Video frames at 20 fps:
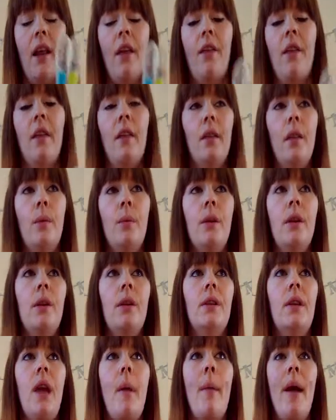I think they
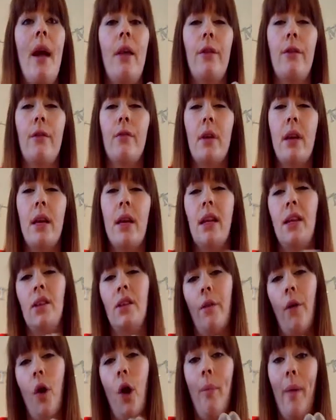was about £3 to
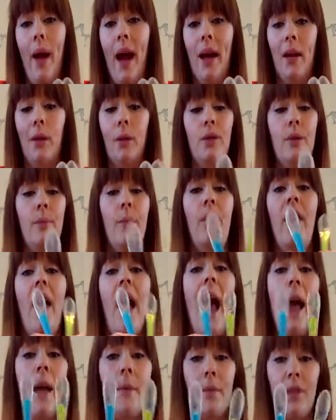£4, but
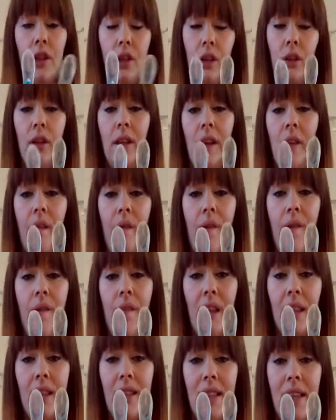they're absolutely
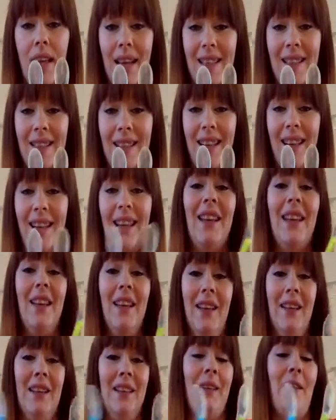fantastic.
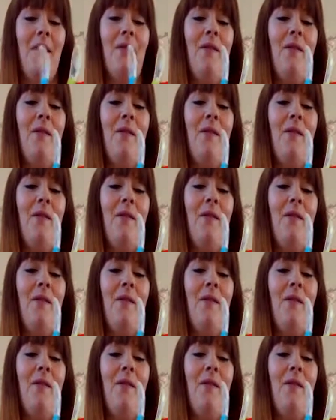I'm going to say